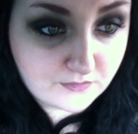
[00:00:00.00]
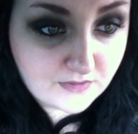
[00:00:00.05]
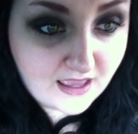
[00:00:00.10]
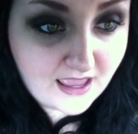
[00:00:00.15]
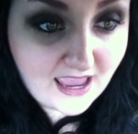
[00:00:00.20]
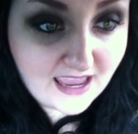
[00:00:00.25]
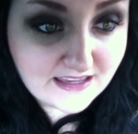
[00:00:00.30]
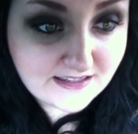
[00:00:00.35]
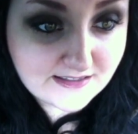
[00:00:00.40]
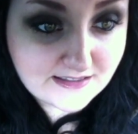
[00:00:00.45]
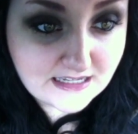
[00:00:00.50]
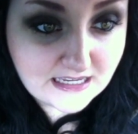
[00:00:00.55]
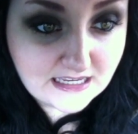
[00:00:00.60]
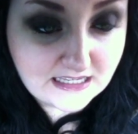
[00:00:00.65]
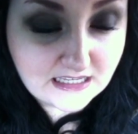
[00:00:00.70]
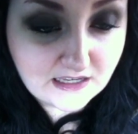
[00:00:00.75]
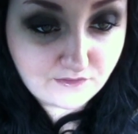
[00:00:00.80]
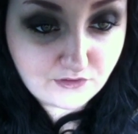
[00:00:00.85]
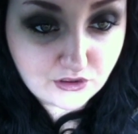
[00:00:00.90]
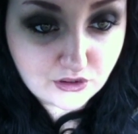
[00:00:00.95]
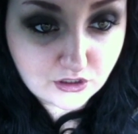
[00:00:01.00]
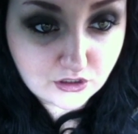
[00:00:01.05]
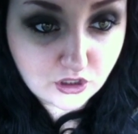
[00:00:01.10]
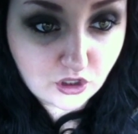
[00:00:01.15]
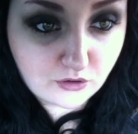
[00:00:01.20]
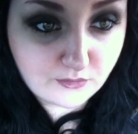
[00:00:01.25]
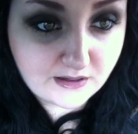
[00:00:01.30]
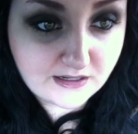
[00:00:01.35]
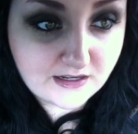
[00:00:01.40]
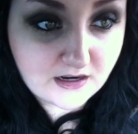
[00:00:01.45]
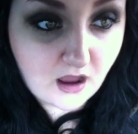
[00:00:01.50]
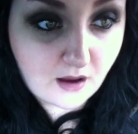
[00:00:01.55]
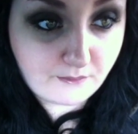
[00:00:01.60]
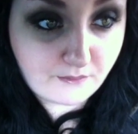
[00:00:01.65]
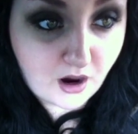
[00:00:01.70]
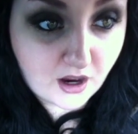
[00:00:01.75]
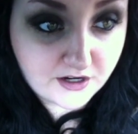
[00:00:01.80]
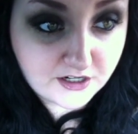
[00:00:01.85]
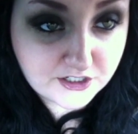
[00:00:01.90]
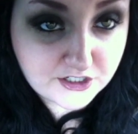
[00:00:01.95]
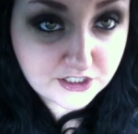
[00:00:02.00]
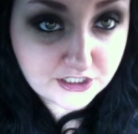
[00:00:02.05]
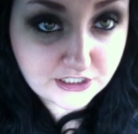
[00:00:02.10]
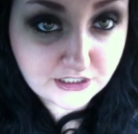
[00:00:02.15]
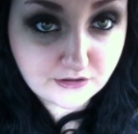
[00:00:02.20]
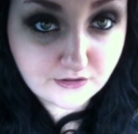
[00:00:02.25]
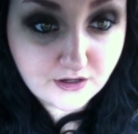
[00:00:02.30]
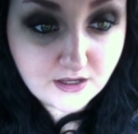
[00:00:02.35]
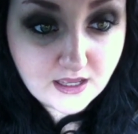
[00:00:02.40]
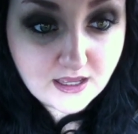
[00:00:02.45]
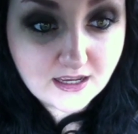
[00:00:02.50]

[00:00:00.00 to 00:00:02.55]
hasty, give you the Clomid, not monitor you,